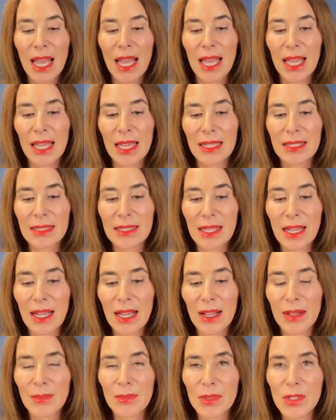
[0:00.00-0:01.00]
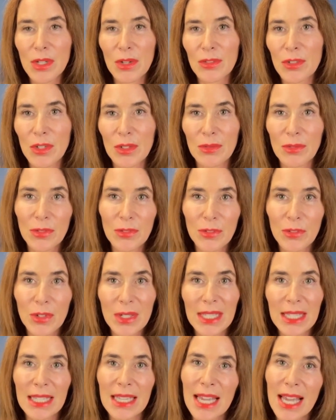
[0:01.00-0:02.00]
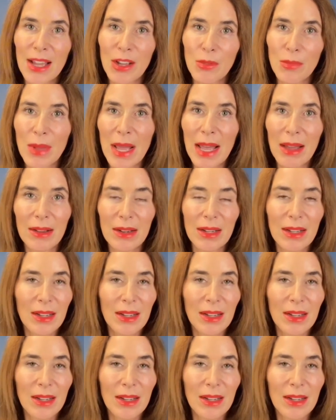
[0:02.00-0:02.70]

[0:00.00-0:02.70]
And um, so if you're freaking out about